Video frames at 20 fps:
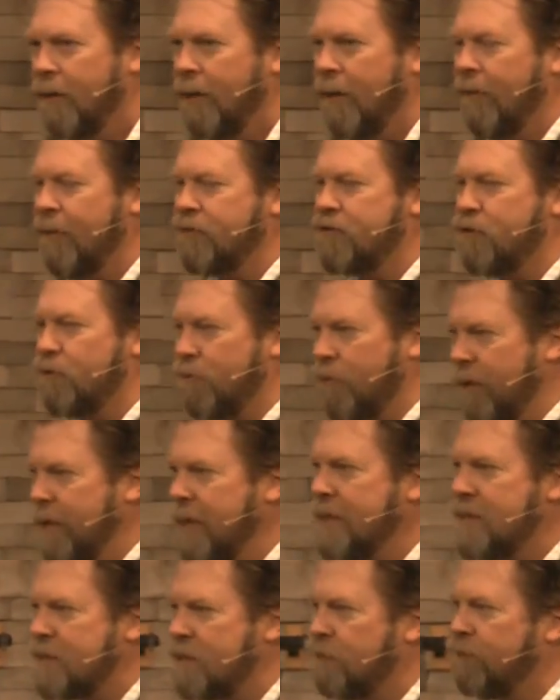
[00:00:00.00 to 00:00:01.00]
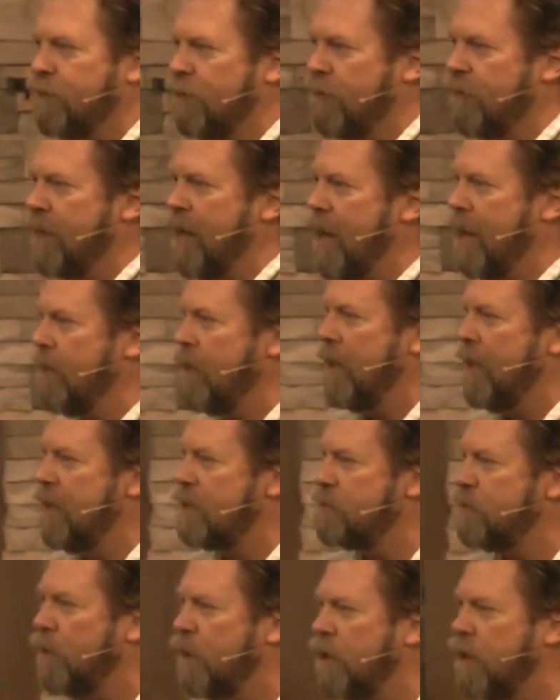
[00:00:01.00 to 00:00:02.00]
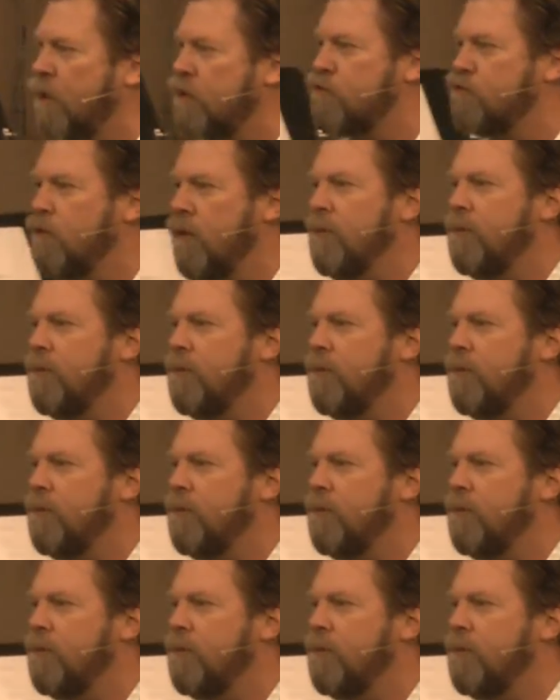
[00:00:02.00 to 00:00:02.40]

And there's a reason for that. It's because